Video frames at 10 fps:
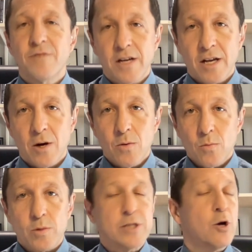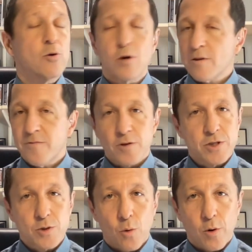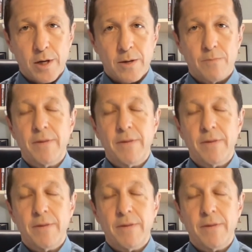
video. We don't know the full story.